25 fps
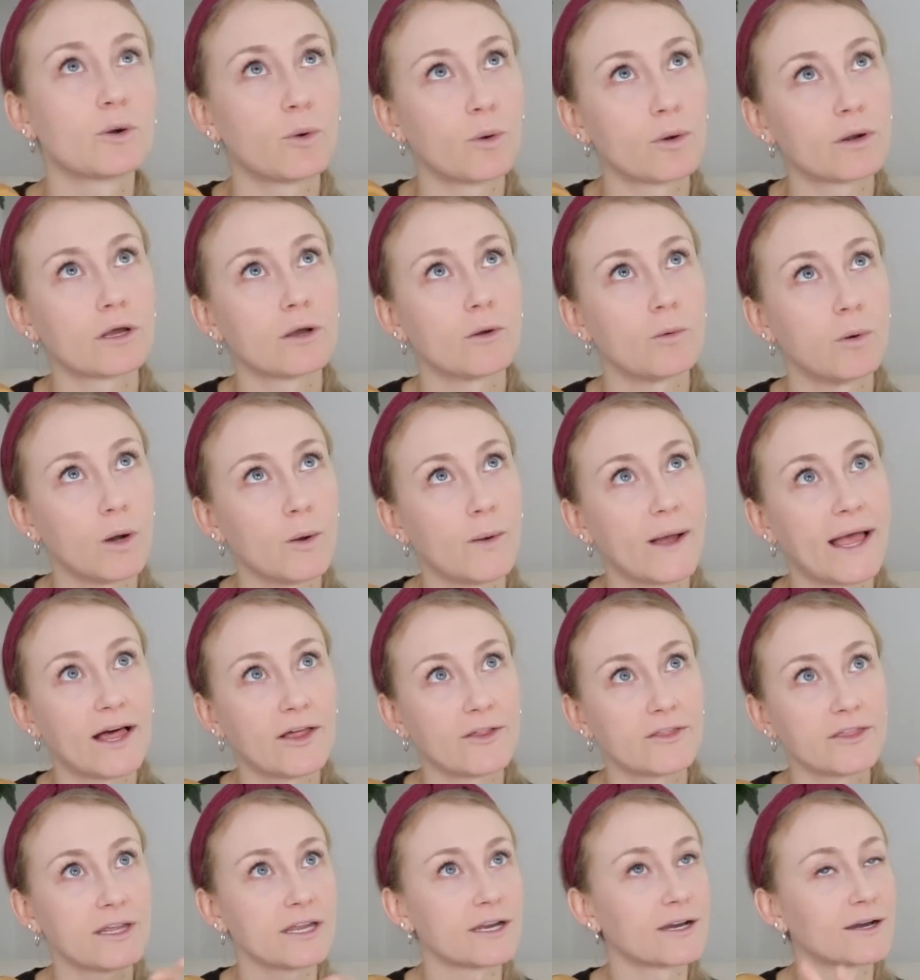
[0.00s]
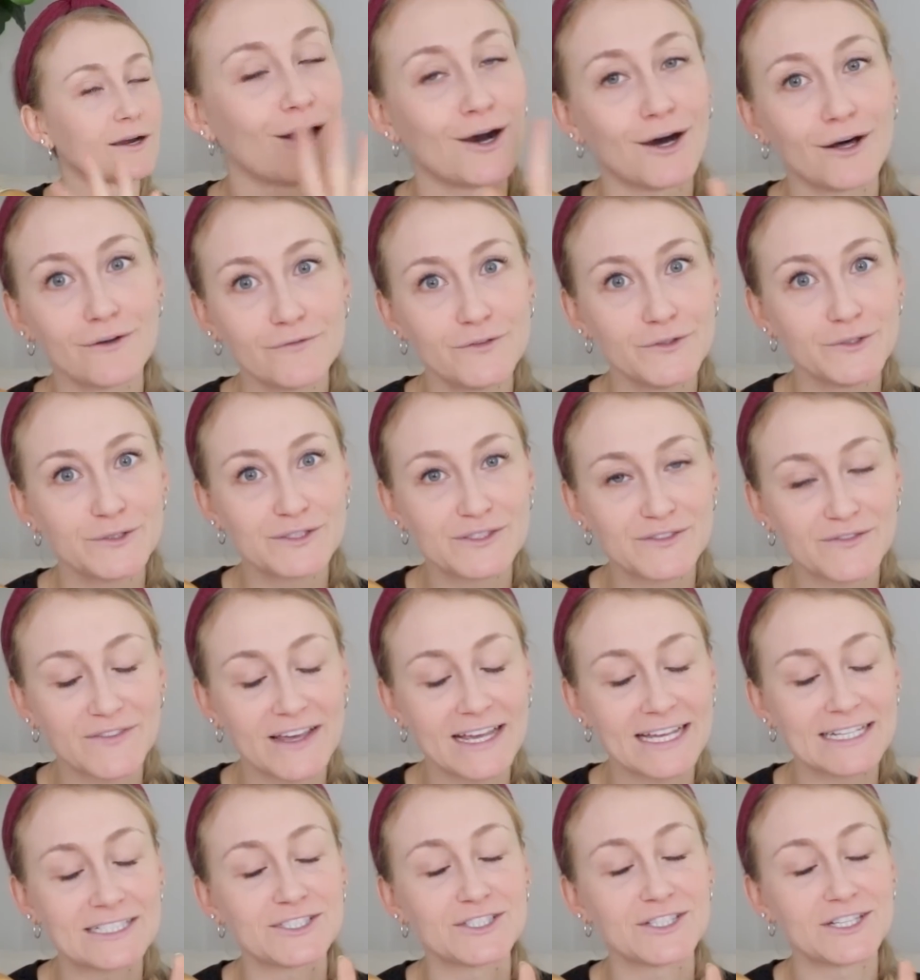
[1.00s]
Quote unquote healthier, all foods
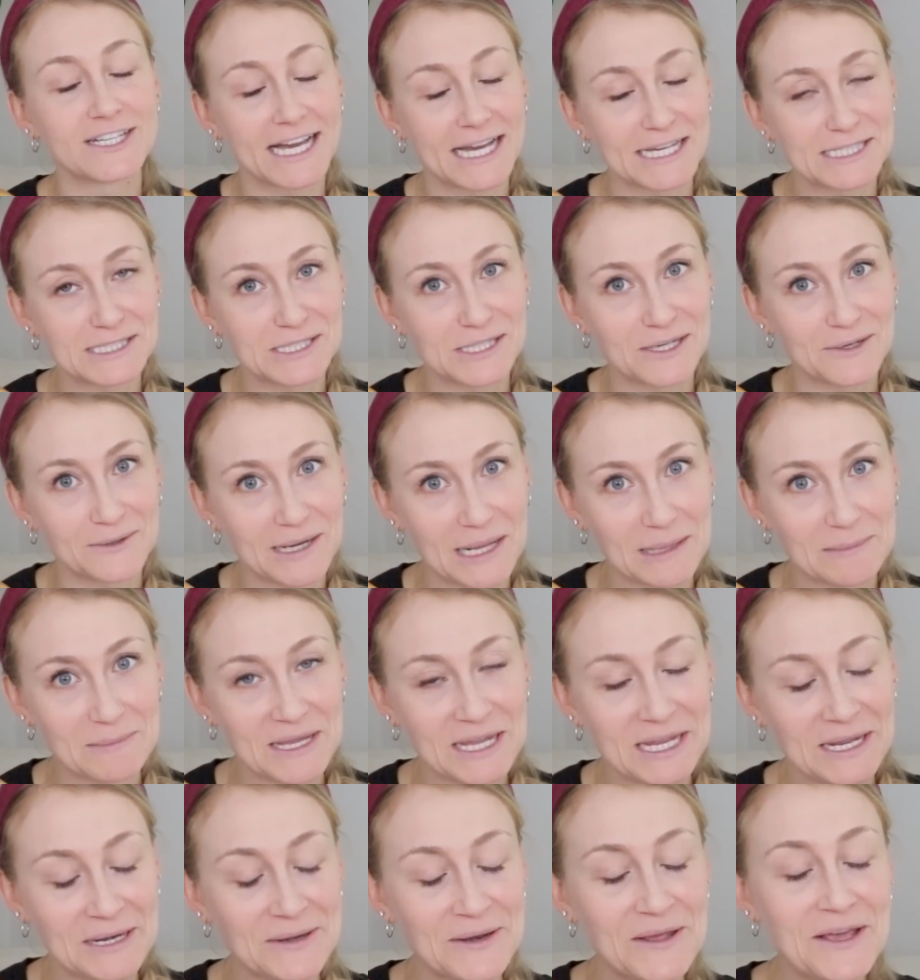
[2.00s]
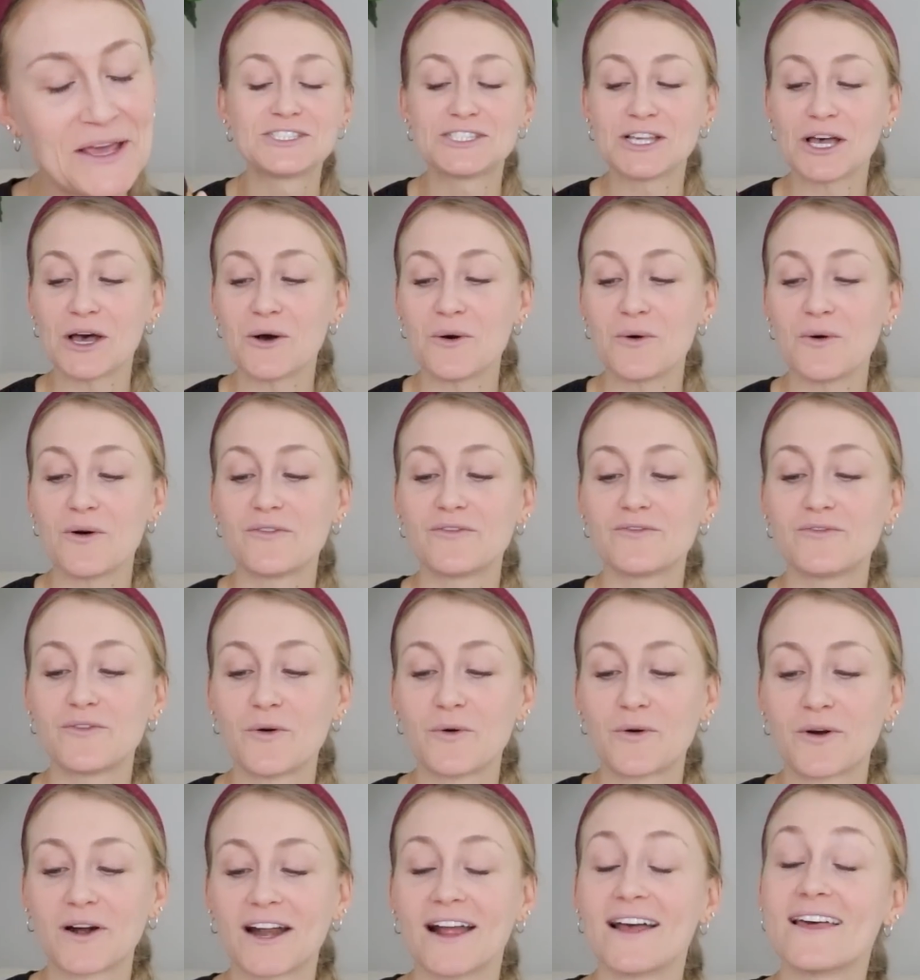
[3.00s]
fit, you guys know what I mean. So
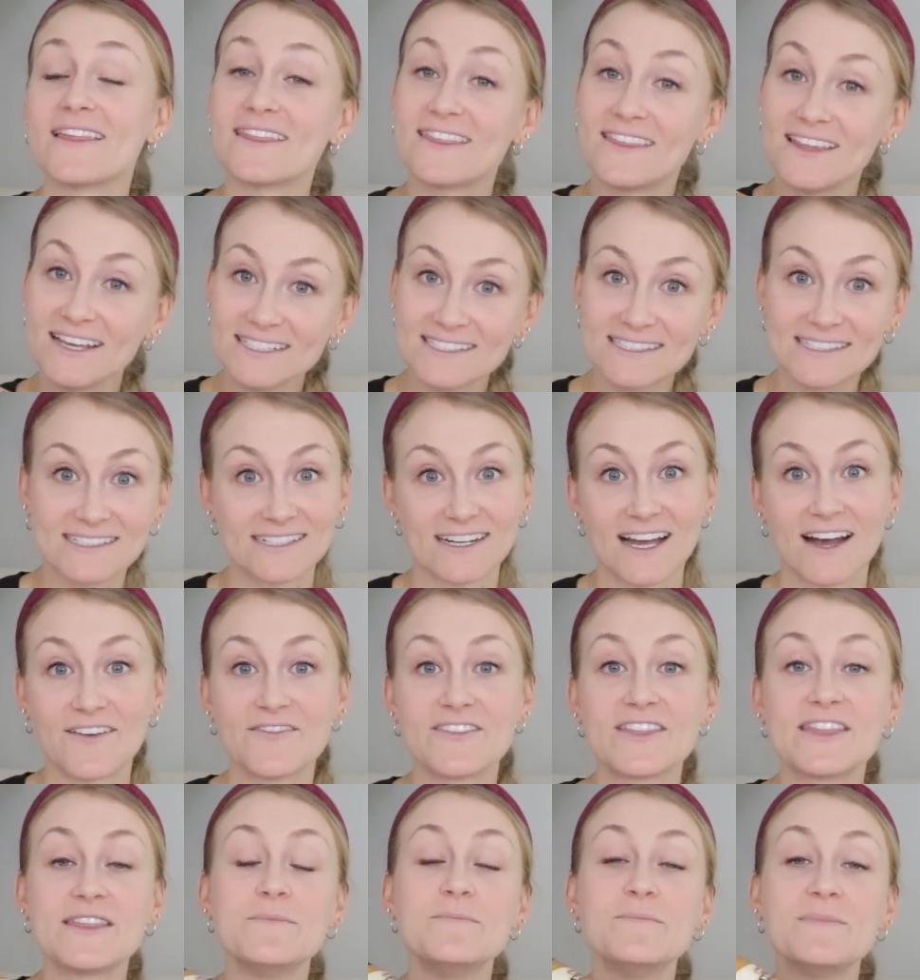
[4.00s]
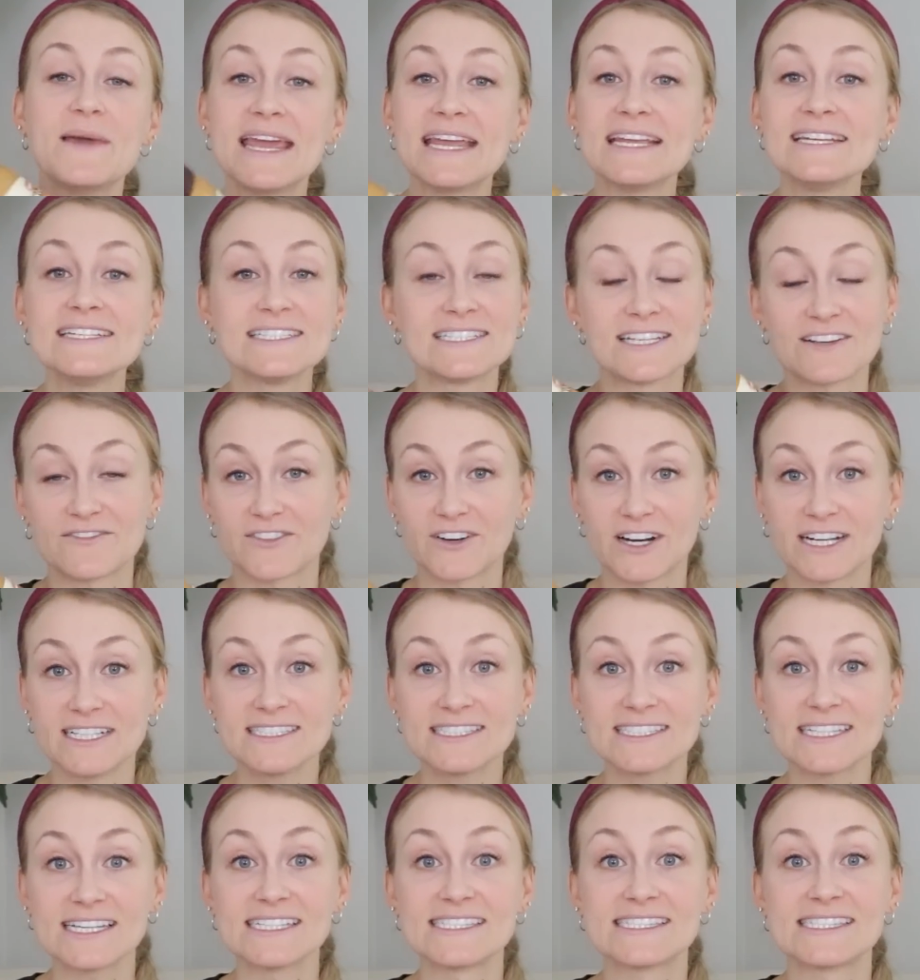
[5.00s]
for this stuff, the main
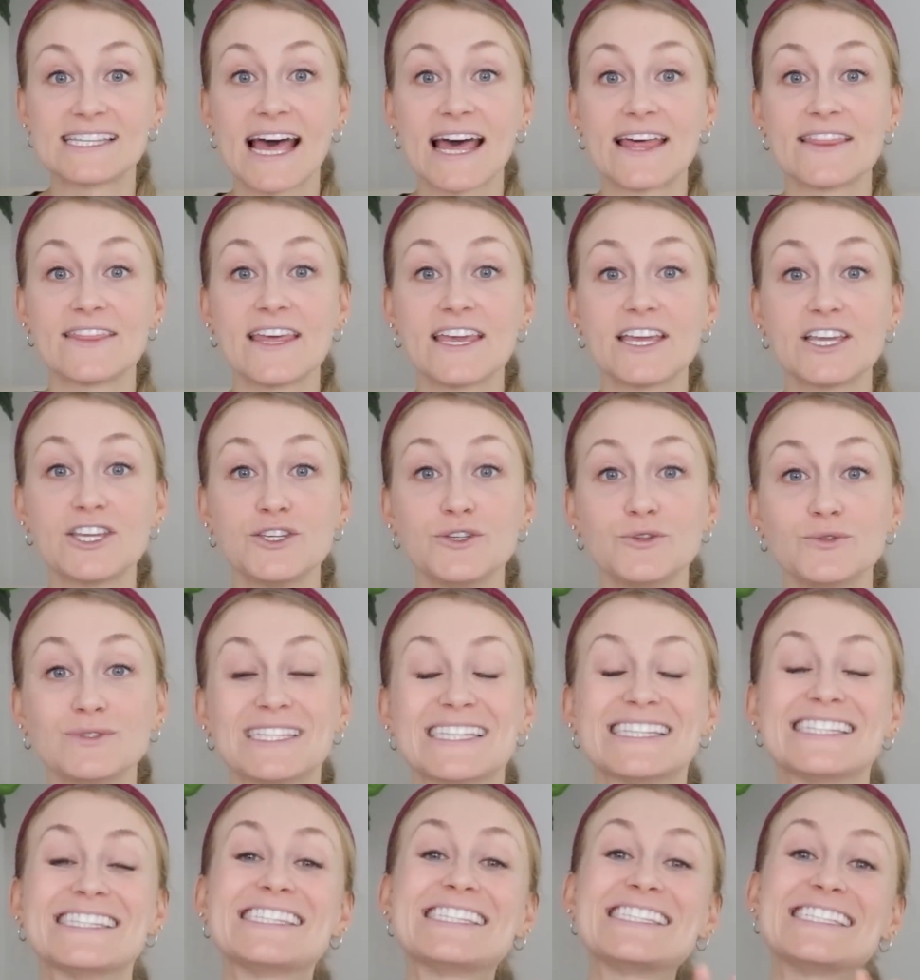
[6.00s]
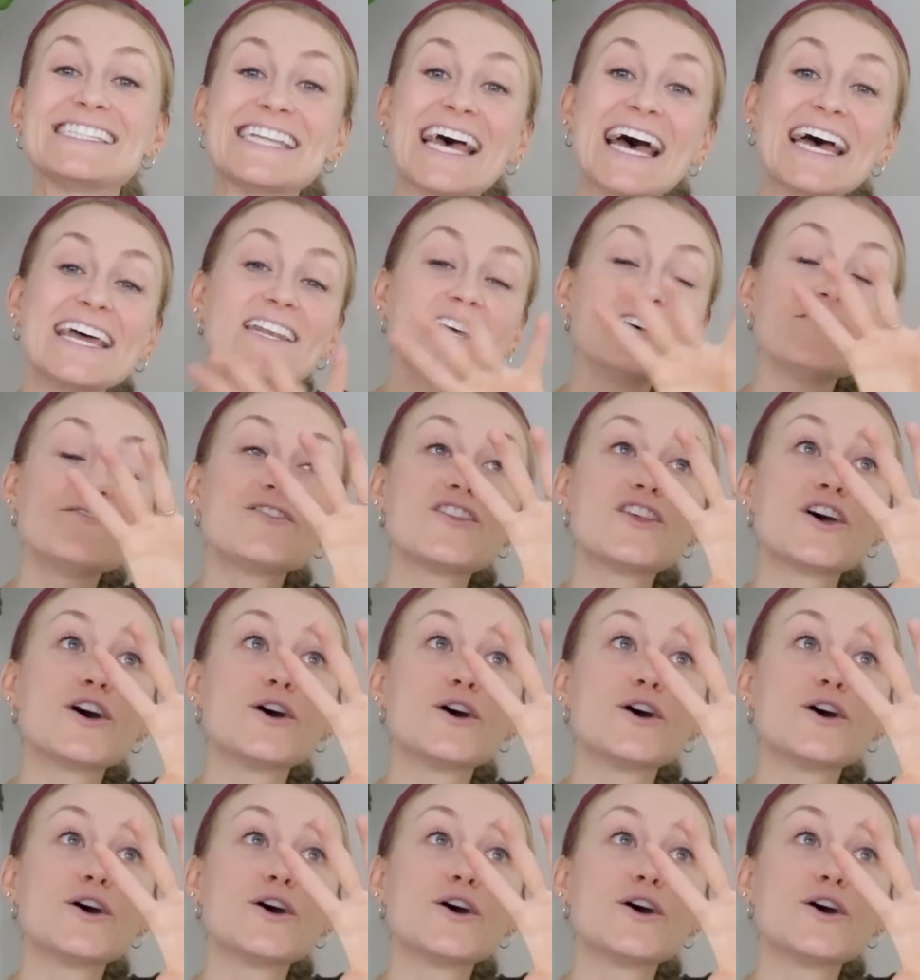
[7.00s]
difference is that they use, instead of